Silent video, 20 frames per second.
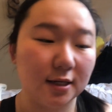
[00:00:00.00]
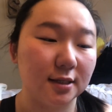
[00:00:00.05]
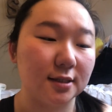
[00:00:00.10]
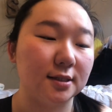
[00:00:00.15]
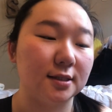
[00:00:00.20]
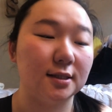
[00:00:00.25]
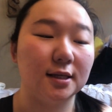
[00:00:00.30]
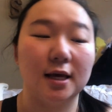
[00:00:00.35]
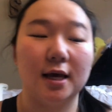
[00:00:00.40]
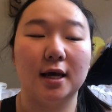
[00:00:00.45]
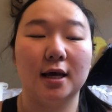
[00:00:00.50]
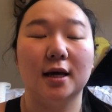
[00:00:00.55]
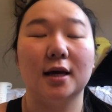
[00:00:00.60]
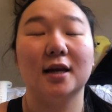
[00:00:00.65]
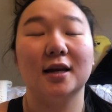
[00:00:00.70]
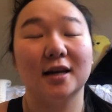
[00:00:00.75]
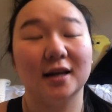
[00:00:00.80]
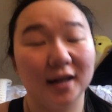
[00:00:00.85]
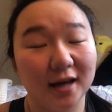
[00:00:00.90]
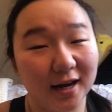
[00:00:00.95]
is day
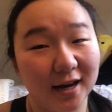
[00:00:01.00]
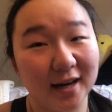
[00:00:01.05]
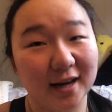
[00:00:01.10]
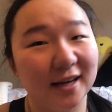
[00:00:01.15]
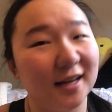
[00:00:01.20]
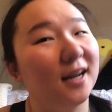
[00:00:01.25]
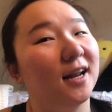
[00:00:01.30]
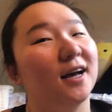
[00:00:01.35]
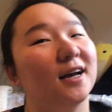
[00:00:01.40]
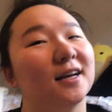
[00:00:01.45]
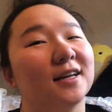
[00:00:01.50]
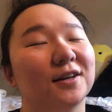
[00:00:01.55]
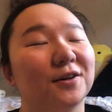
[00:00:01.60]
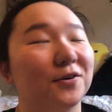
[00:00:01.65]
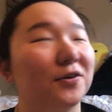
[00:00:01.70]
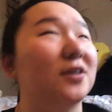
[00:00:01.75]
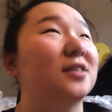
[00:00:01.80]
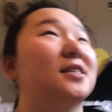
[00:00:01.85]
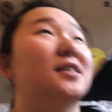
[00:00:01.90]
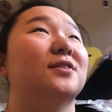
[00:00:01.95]
nine. I
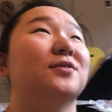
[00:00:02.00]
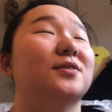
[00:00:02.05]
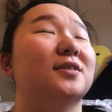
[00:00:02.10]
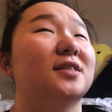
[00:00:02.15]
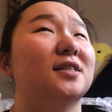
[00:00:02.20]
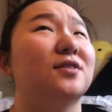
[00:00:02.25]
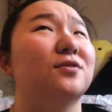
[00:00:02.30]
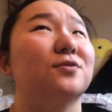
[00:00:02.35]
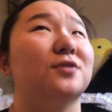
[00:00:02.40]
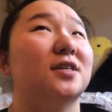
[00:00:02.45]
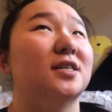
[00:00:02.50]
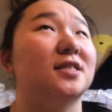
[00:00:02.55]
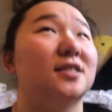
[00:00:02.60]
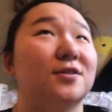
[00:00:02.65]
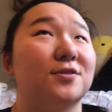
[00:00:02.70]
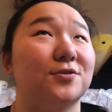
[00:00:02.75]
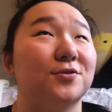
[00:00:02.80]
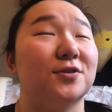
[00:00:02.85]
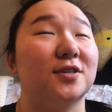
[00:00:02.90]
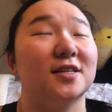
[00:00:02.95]
know I said it was either day
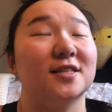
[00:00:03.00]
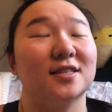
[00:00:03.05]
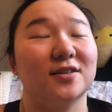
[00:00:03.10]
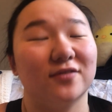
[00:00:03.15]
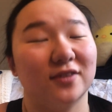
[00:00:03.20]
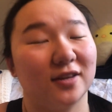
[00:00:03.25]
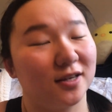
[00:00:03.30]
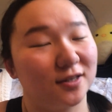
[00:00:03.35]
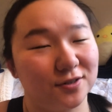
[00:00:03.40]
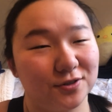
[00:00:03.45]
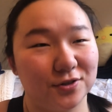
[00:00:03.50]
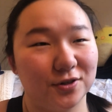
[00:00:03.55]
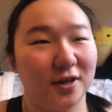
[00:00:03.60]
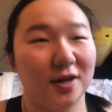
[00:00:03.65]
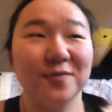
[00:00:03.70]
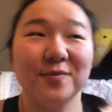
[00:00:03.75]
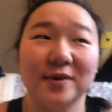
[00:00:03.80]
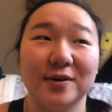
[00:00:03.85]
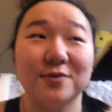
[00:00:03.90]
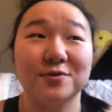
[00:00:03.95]
six or day seven
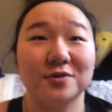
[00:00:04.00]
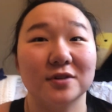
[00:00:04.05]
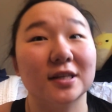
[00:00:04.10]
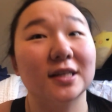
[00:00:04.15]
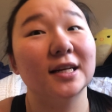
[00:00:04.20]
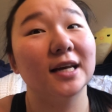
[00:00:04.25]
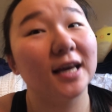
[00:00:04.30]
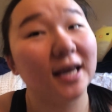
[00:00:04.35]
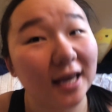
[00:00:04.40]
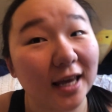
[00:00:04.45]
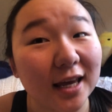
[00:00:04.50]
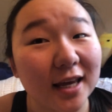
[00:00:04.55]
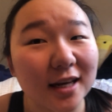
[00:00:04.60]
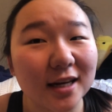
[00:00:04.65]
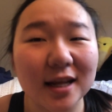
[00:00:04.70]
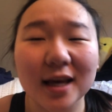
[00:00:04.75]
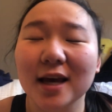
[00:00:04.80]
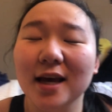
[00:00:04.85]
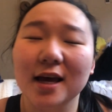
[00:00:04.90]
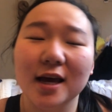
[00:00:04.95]
yesterday, but it was really day eight.
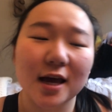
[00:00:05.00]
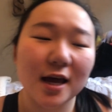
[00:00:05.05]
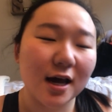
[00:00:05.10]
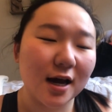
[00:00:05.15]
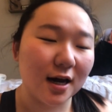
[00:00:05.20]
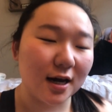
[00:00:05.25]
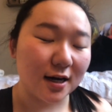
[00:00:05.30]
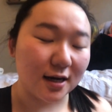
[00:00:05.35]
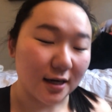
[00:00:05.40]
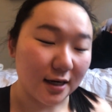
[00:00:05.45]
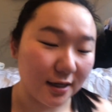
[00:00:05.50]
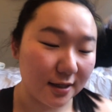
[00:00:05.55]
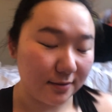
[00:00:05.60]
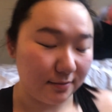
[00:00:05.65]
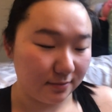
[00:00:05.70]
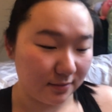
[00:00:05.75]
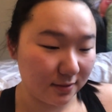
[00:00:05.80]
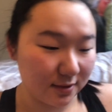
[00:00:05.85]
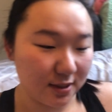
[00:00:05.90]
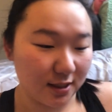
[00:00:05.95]

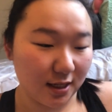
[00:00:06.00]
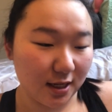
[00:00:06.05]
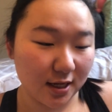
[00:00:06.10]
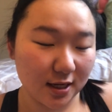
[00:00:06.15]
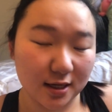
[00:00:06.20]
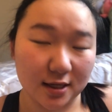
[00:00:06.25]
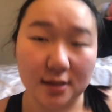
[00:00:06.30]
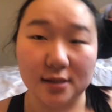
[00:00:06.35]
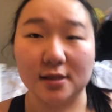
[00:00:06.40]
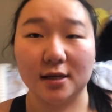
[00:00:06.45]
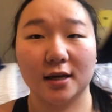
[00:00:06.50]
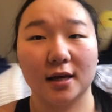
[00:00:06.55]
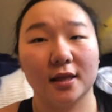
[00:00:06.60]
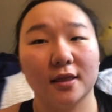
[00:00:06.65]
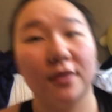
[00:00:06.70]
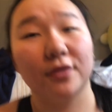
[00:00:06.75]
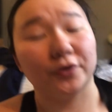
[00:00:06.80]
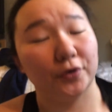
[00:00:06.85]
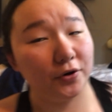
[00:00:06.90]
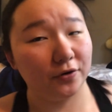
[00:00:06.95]
Today is,
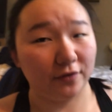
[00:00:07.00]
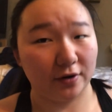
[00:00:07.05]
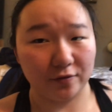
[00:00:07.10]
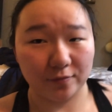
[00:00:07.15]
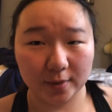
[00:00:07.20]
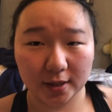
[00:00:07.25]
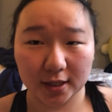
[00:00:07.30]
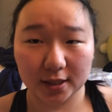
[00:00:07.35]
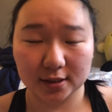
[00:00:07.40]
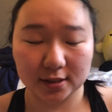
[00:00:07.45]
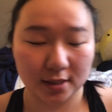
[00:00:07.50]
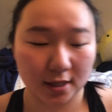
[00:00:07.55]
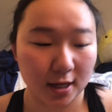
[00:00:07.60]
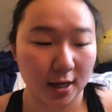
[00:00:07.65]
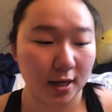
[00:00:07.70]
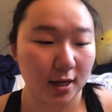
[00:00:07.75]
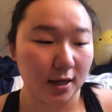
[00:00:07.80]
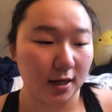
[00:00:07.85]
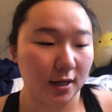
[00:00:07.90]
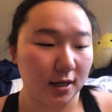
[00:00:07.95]
again, 35 minutes.
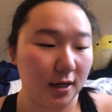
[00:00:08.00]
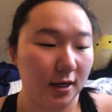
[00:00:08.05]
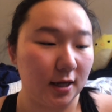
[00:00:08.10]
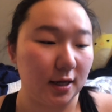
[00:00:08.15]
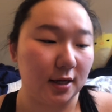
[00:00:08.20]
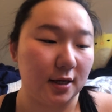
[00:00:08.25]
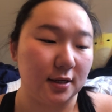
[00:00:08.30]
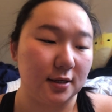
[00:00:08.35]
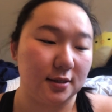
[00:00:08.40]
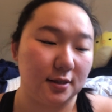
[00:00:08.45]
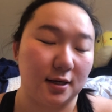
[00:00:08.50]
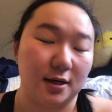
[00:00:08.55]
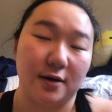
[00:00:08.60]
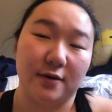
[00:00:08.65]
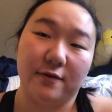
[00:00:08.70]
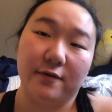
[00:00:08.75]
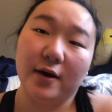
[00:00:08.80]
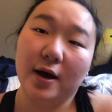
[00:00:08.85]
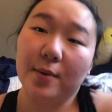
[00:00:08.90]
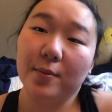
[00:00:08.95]
It is a
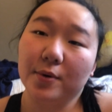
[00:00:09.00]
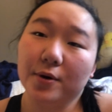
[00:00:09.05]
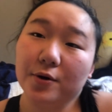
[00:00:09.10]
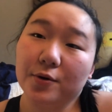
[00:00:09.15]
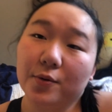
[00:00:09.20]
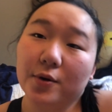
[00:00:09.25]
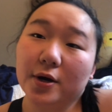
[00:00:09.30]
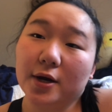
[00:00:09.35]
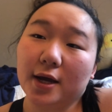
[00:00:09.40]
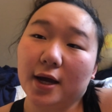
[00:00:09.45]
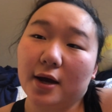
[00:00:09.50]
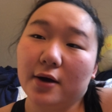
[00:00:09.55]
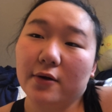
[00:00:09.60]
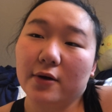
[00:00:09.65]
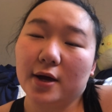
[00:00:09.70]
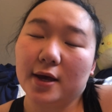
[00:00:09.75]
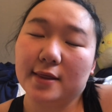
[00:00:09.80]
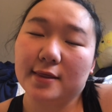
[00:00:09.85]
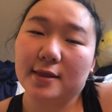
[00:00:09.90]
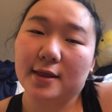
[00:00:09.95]
fat burn
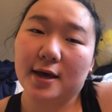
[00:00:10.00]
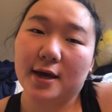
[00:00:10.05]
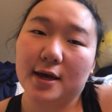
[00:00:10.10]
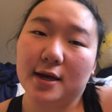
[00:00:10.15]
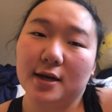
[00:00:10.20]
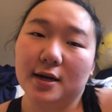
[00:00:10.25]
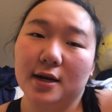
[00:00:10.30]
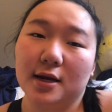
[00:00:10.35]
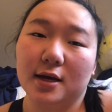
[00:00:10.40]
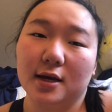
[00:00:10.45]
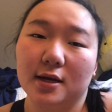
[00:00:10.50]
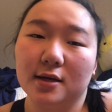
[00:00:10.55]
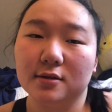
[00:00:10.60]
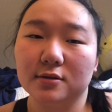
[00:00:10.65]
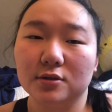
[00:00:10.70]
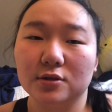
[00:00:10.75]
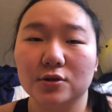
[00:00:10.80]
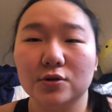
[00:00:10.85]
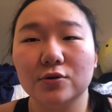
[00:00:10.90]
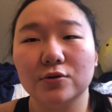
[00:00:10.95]
workout and then
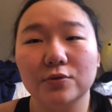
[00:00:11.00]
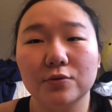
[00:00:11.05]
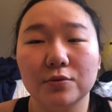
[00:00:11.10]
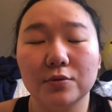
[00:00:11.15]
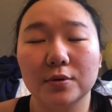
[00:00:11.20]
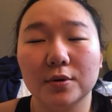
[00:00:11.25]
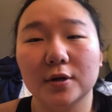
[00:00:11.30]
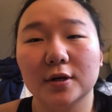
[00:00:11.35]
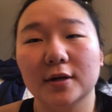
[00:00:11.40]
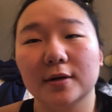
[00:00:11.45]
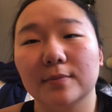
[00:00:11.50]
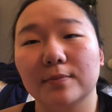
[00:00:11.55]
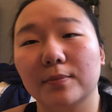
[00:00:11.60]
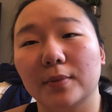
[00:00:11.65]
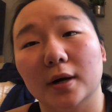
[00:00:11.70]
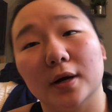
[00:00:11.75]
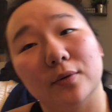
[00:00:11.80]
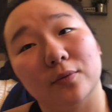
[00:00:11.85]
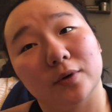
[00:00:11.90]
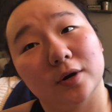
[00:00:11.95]
two
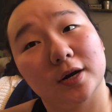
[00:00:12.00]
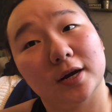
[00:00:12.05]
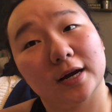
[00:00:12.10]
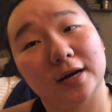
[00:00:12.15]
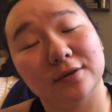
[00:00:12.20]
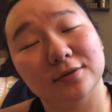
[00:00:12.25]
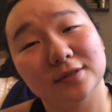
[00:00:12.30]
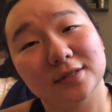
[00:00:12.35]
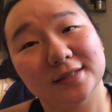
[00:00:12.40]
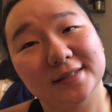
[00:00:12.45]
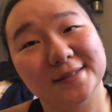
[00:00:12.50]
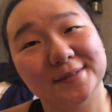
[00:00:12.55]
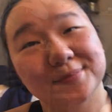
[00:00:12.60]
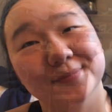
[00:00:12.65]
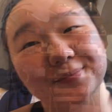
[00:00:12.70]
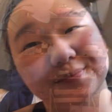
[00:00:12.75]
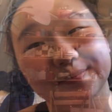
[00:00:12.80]
butt workouts.